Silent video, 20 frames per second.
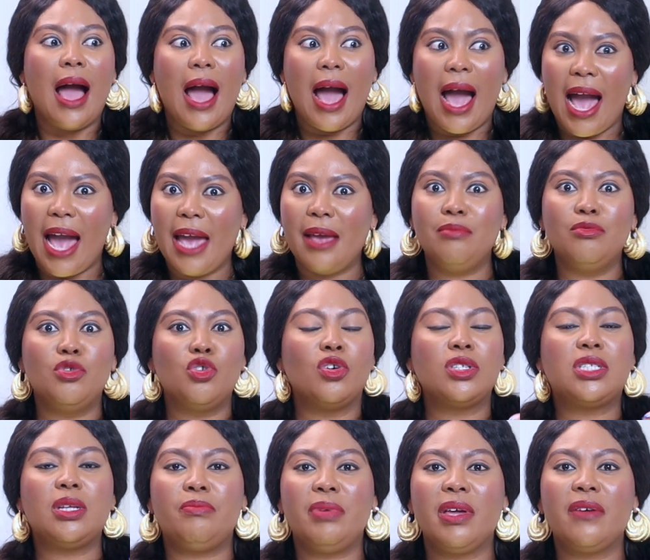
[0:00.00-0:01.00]
I'm
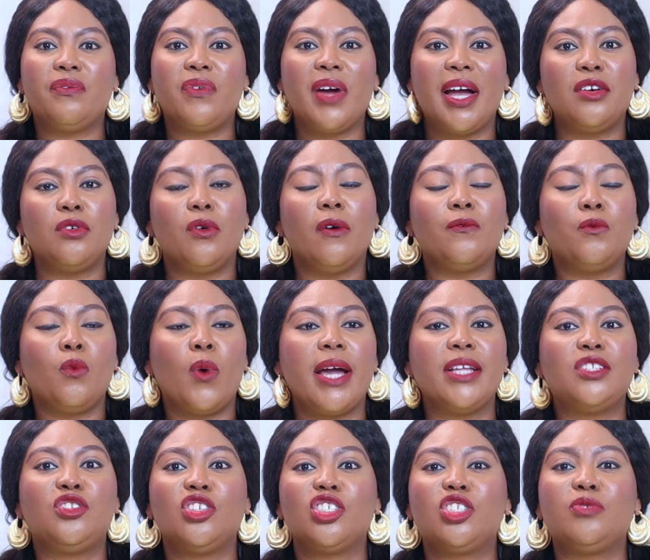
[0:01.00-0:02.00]
not a big fan of
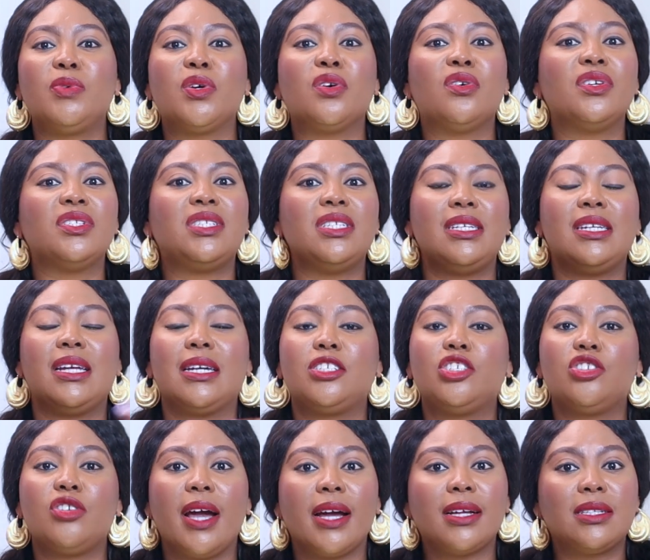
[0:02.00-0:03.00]
white just because it
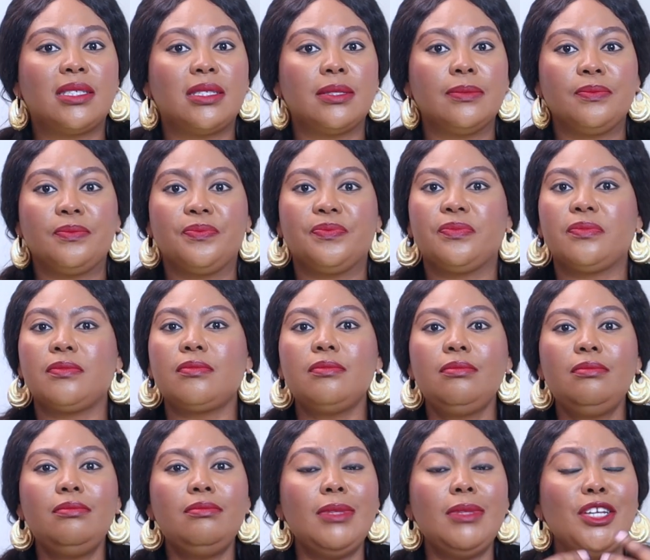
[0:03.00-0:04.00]
attracts,
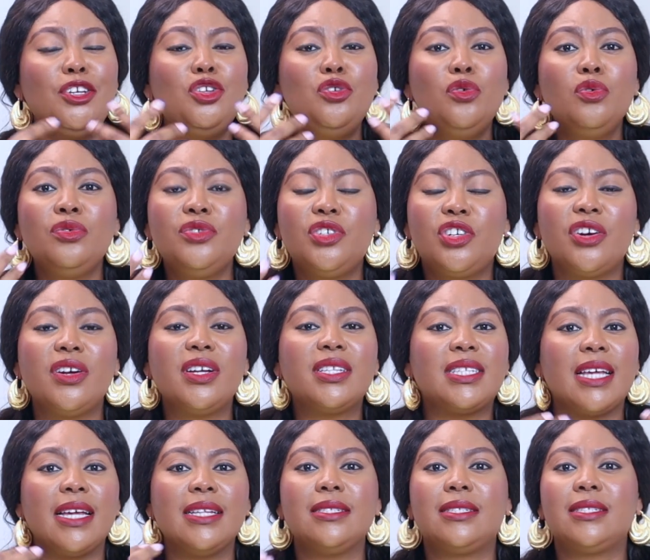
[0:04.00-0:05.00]
you know,
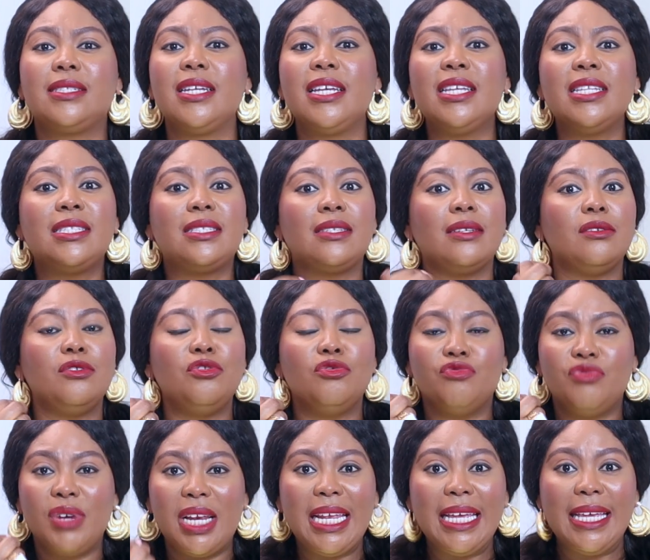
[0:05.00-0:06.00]
dirt and stains
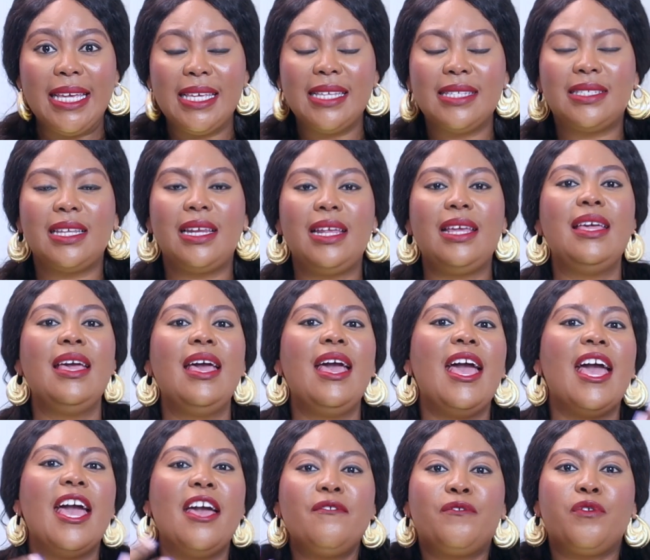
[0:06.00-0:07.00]
really easily.
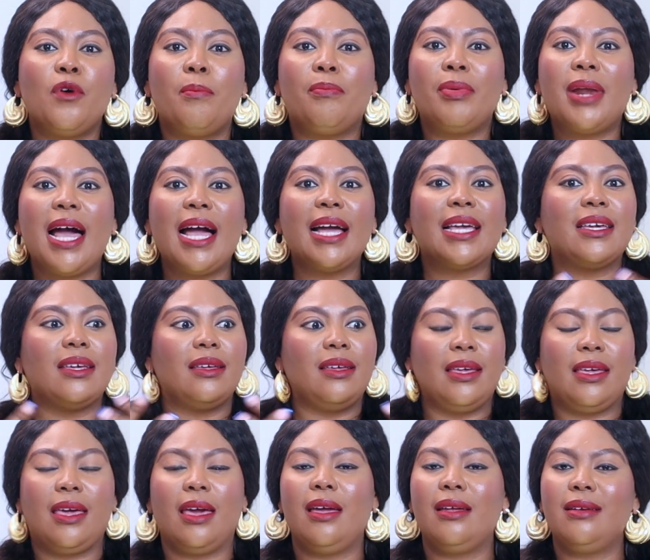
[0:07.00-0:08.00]
And for black,
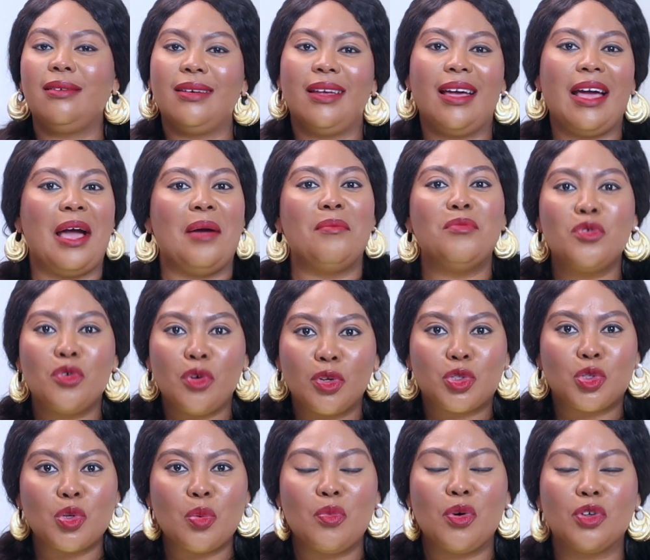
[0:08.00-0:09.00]
again, I'm not
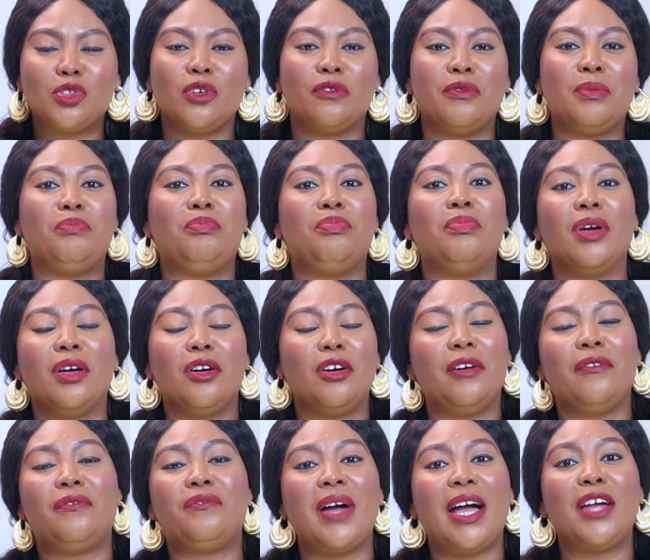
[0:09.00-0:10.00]
so much of
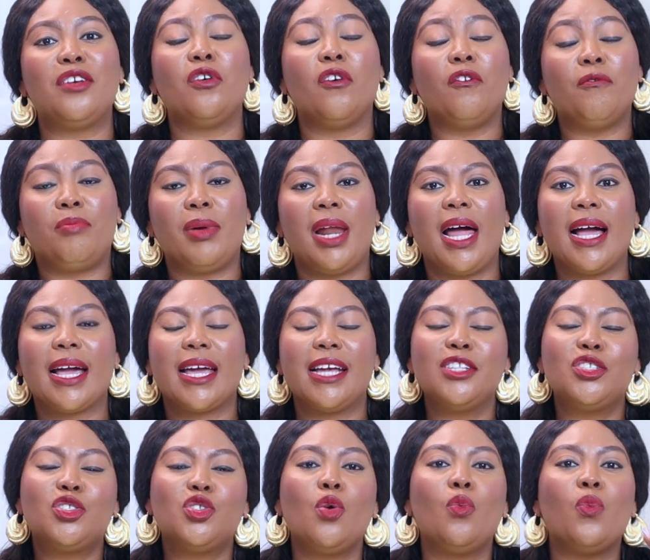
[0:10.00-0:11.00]
a fan of black.
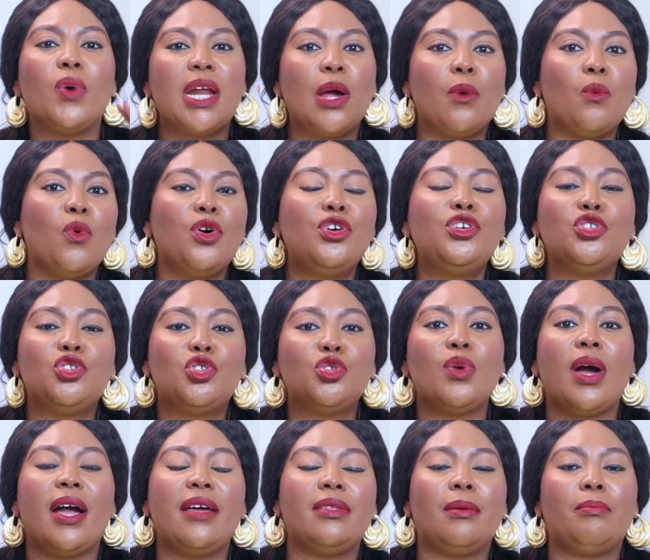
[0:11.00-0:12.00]
And so when I want to
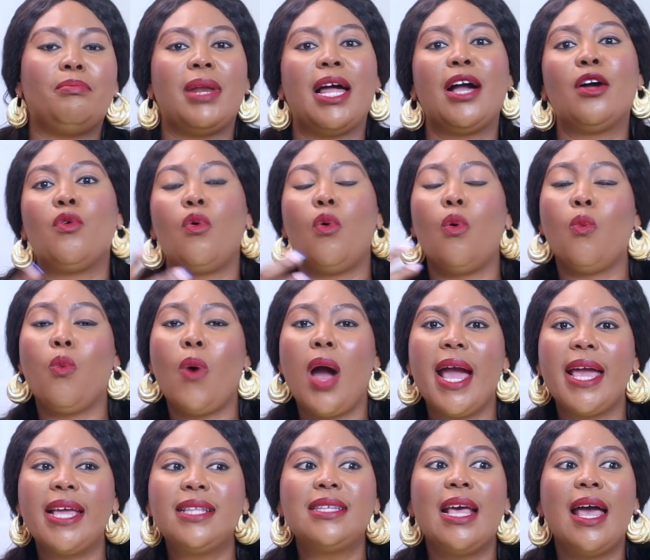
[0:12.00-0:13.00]
do either black or
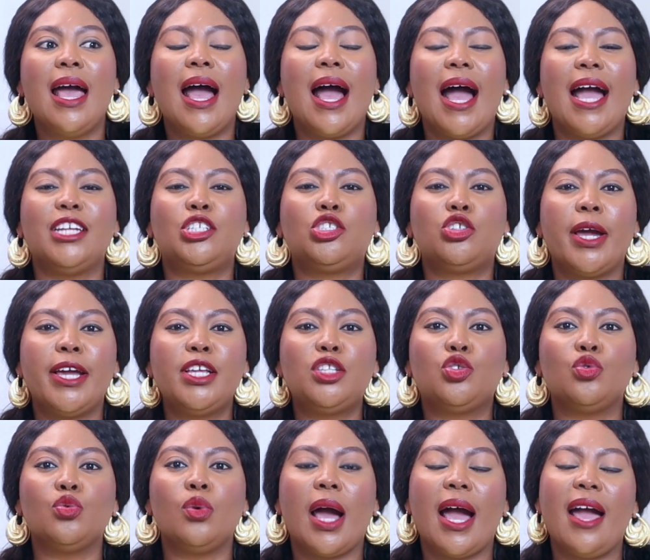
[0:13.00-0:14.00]
white, I try
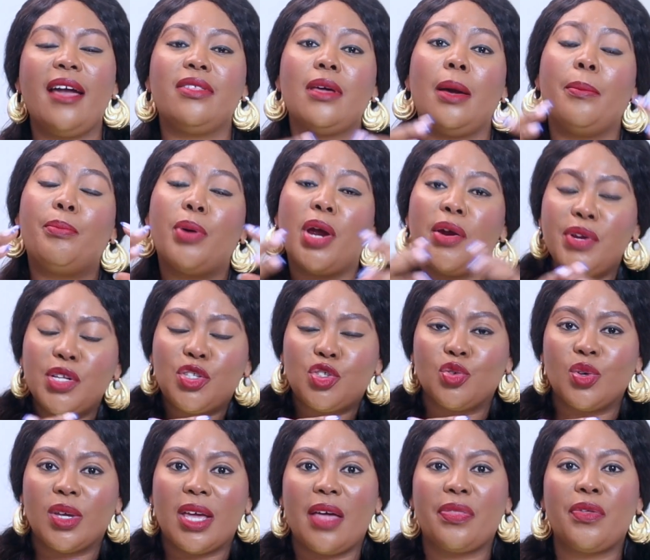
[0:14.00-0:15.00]
to either pair it
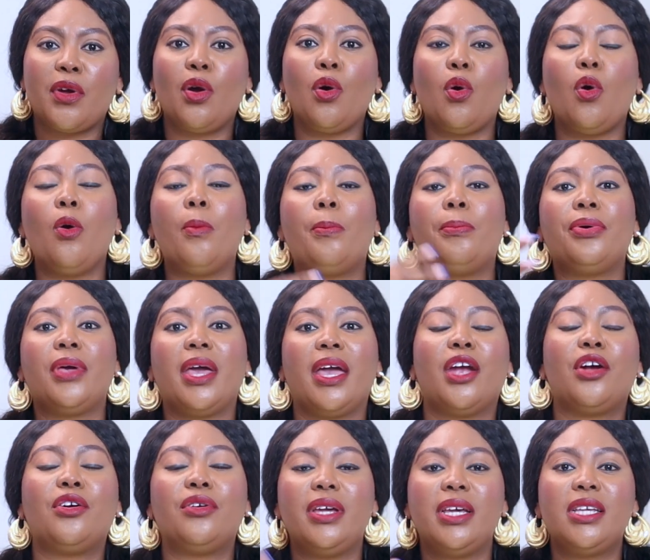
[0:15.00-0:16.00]
together or
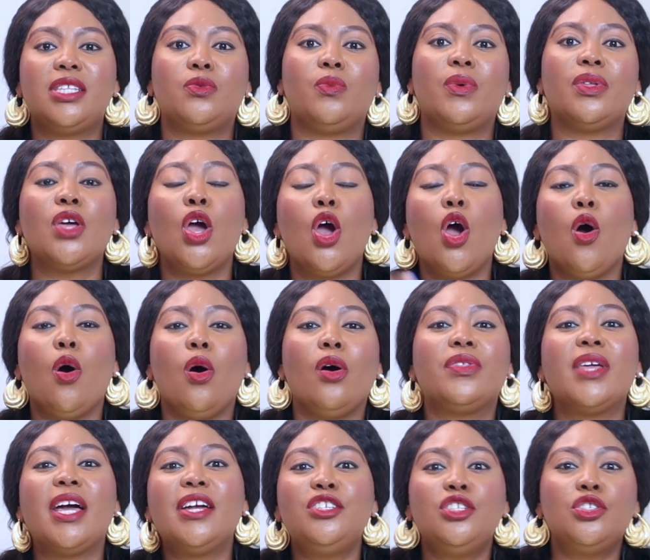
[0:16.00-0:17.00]
pair it with
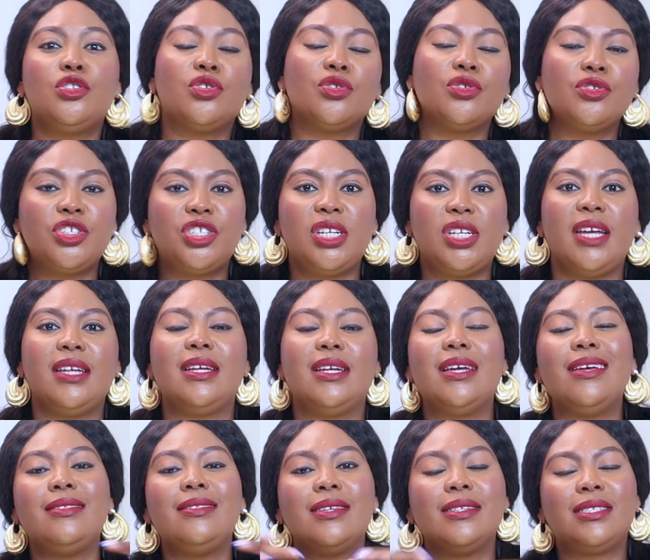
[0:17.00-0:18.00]
other neutral shade
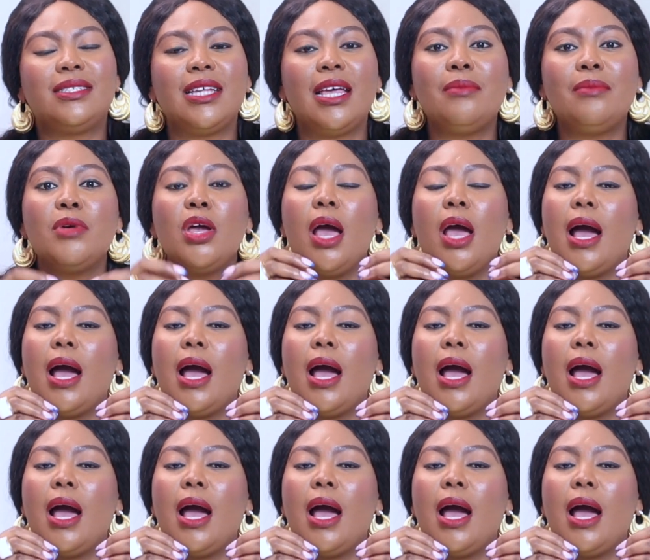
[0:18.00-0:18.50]
in the same